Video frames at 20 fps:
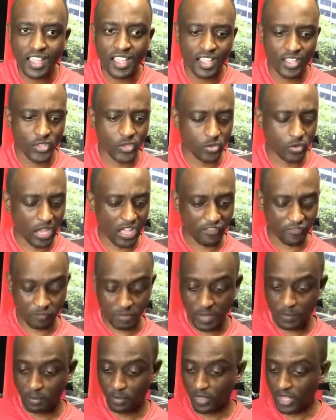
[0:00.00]
You have
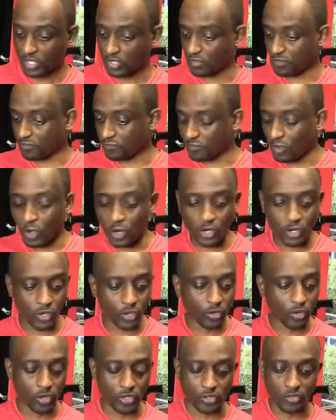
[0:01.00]
people that you
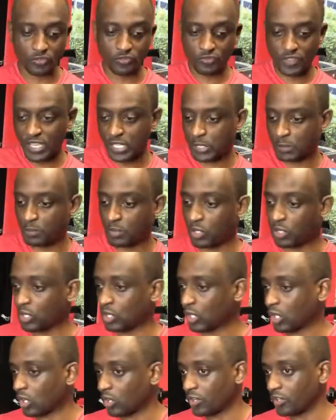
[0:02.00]
follow on your
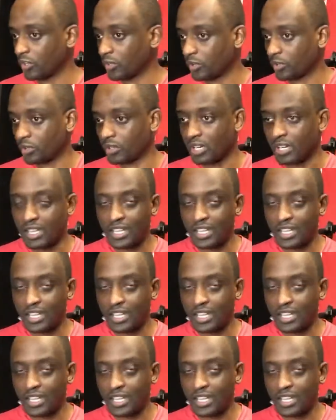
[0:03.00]
Facebook, on your,